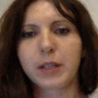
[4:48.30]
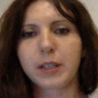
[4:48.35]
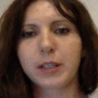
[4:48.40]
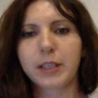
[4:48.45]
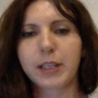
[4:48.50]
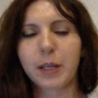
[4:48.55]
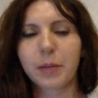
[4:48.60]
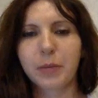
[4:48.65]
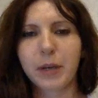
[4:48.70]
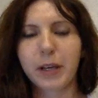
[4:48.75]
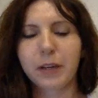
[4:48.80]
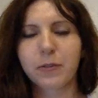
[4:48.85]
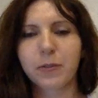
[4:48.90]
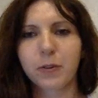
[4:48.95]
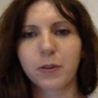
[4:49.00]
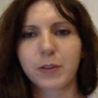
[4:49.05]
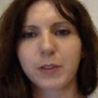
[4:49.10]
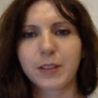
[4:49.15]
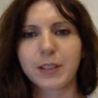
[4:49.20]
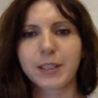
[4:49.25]
Get back
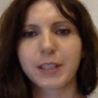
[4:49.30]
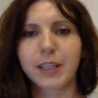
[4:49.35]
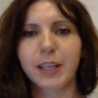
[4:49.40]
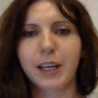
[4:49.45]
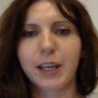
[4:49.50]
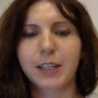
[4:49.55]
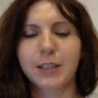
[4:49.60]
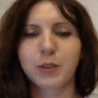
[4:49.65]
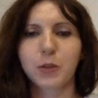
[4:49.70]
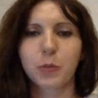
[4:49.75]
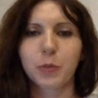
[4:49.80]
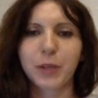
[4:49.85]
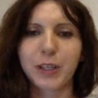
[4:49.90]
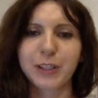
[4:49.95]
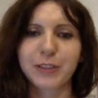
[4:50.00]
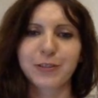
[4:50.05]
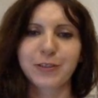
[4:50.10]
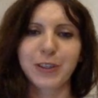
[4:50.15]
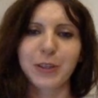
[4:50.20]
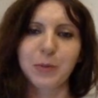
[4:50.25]
for this slide. So
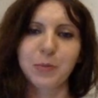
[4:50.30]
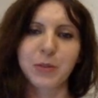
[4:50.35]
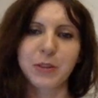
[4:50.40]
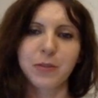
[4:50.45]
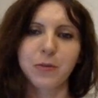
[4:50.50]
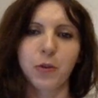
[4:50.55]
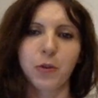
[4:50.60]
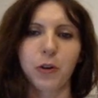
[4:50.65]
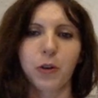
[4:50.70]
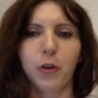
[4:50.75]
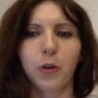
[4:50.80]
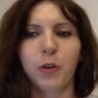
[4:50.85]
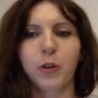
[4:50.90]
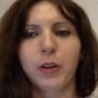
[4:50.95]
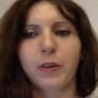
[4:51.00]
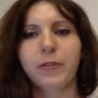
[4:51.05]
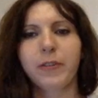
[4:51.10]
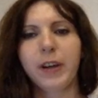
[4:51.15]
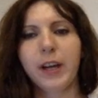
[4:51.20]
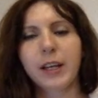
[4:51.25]
big dreams for all
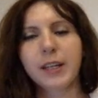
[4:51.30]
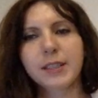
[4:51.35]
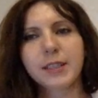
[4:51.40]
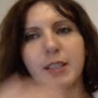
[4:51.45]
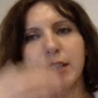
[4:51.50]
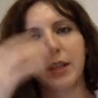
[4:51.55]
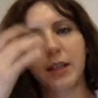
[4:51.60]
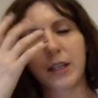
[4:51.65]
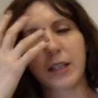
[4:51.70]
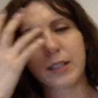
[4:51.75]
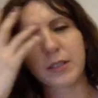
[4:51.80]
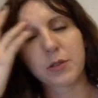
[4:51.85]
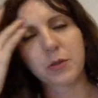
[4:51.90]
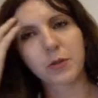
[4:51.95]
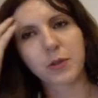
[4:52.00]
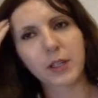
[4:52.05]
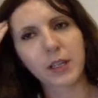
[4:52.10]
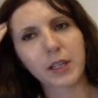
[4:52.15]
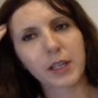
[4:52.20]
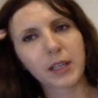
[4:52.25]
of us.
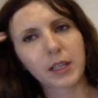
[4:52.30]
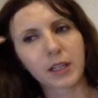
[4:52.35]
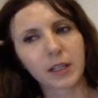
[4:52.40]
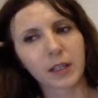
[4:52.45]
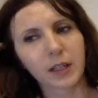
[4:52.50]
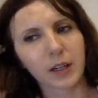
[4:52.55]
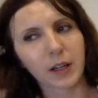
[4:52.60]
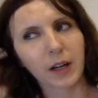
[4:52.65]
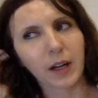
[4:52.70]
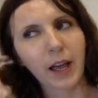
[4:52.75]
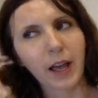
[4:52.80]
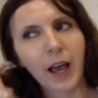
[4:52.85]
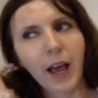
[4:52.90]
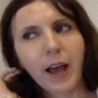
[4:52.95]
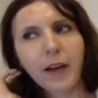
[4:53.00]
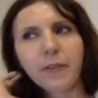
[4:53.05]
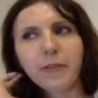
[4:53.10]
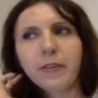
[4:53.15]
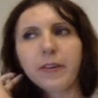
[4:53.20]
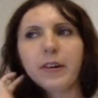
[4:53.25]
Today I
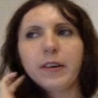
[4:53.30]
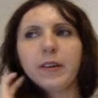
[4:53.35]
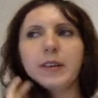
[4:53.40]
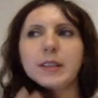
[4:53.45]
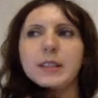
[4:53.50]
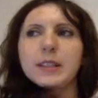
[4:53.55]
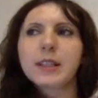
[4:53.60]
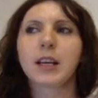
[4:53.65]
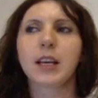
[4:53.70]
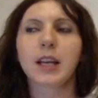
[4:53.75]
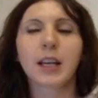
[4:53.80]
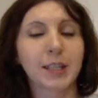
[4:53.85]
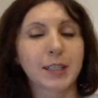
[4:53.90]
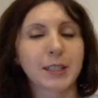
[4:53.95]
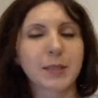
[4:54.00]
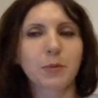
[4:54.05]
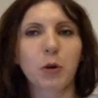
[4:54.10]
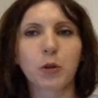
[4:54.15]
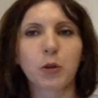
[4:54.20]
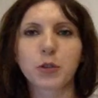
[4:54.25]
have a
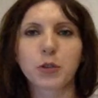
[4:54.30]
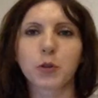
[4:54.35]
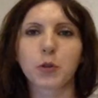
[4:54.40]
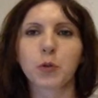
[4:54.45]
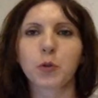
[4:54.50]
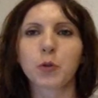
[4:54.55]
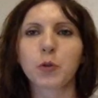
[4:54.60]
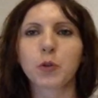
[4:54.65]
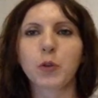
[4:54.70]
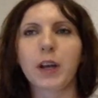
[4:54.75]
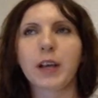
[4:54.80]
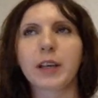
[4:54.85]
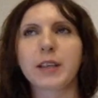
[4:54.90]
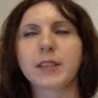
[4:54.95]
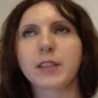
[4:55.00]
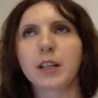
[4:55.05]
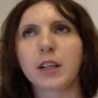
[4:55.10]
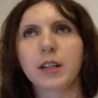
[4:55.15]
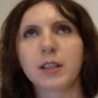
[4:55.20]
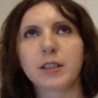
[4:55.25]
small school. I
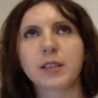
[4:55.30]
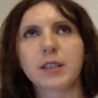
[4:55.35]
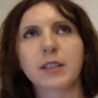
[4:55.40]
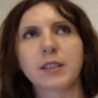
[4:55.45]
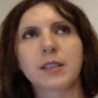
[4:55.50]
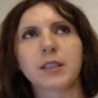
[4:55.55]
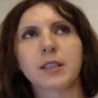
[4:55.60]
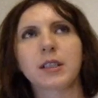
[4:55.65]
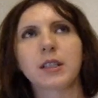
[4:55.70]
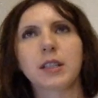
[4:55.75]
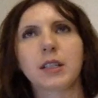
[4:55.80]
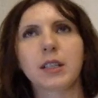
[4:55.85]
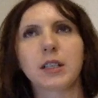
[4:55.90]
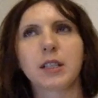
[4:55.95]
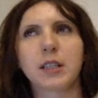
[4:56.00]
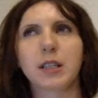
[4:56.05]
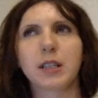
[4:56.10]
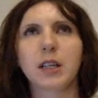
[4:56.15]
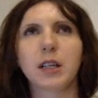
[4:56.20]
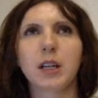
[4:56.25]
started
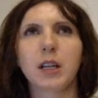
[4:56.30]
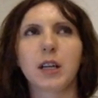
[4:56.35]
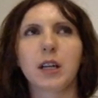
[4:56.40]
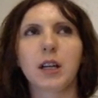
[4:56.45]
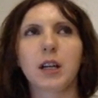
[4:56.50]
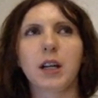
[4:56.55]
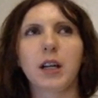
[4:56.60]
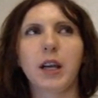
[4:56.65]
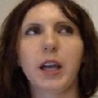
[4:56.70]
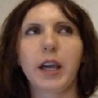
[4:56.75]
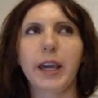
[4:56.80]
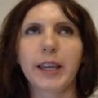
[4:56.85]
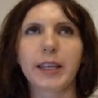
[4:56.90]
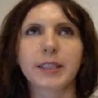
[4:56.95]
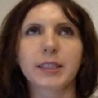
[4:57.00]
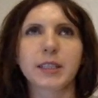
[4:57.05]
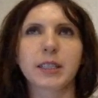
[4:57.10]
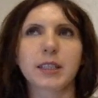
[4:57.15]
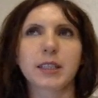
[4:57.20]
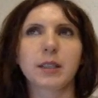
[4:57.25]

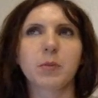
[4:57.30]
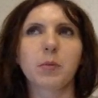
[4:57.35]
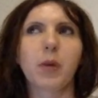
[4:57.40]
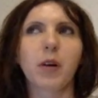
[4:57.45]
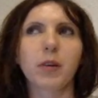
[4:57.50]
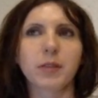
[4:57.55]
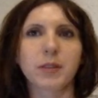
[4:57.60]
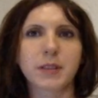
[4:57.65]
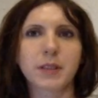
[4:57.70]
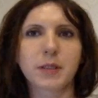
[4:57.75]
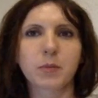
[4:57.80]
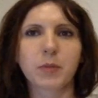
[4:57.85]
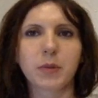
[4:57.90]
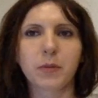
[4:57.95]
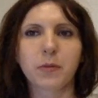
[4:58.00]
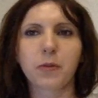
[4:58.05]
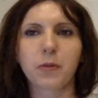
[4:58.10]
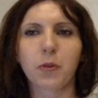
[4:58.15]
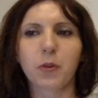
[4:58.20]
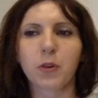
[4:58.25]
8 months
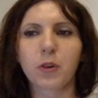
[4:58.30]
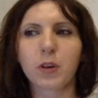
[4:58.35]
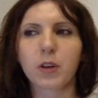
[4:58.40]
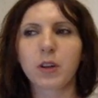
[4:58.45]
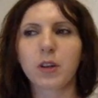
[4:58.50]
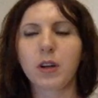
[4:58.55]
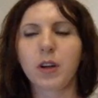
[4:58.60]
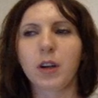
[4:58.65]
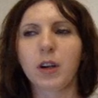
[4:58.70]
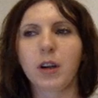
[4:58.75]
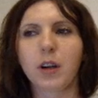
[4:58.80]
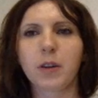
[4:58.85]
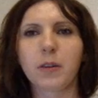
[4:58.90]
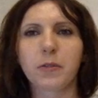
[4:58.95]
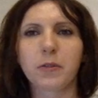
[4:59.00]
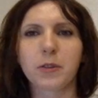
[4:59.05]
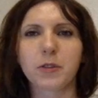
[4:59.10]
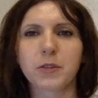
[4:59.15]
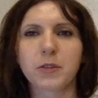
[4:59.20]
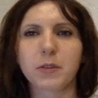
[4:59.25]
before.
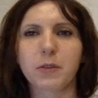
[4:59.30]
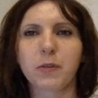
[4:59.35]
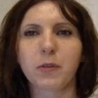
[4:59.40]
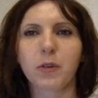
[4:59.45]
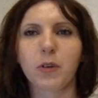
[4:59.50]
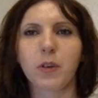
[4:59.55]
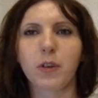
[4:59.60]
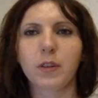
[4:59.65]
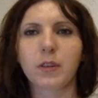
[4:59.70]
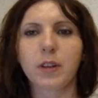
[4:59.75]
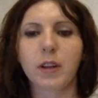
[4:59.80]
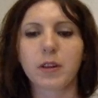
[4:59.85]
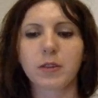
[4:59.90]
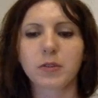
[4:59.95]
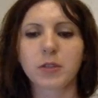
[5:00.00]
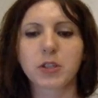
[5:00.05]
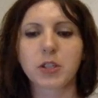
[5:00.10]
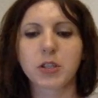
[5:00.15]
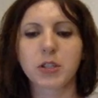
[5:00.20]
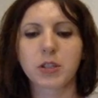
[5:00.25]
First of all,
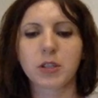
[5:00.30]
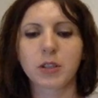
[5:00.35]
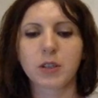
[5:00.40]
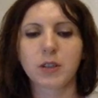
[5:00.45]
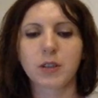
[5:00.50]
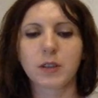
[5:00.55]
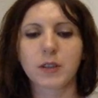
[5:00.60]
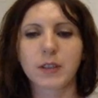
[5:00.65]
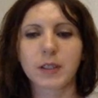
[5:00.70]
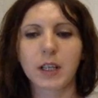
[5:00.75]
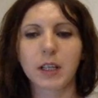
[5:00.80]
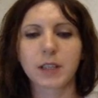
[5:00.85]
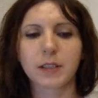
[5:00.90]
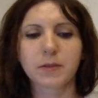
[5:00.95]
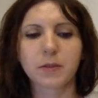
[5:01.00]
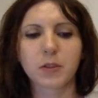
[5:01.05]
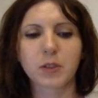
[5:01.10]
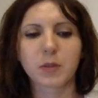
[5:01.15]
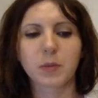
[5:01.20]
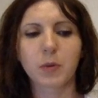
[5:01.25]
launched the
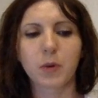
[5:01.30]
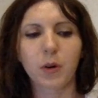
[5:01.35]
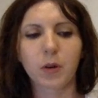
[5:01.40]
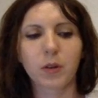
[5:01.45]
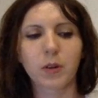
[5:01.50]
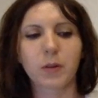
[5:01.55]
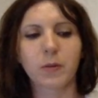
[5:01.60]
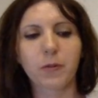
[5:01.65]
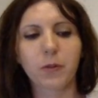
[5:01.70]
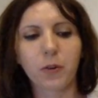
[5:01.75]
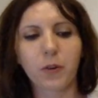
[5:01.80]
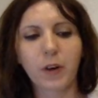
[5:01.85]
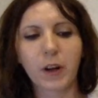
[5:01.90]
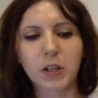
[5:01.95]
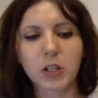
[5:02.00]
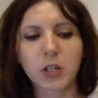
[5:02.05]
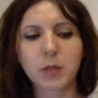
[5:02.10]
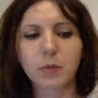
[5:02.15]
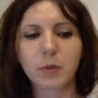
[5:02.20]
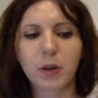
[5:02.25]
Salesforce program for
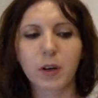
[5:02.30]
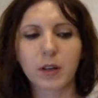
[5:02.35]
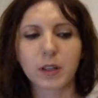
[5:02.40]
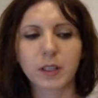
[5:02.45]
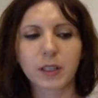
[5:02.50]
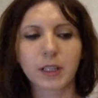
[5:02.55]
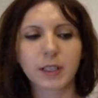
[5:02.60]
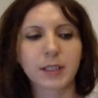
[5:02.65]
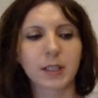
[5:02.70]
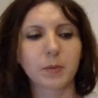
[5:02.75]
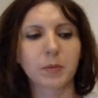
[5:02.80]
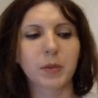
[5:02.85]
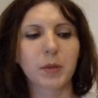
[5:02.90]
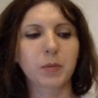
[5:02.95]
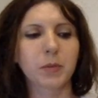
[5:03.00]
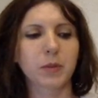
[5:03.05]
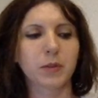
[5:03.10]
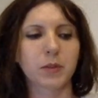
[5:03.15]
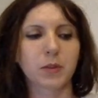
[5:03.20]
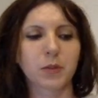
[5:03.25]
Russian market, and
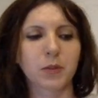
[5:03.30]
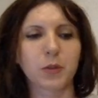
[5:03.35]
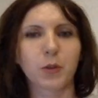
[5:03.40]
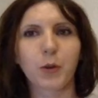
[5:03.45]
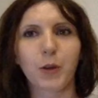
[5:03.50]
people don't know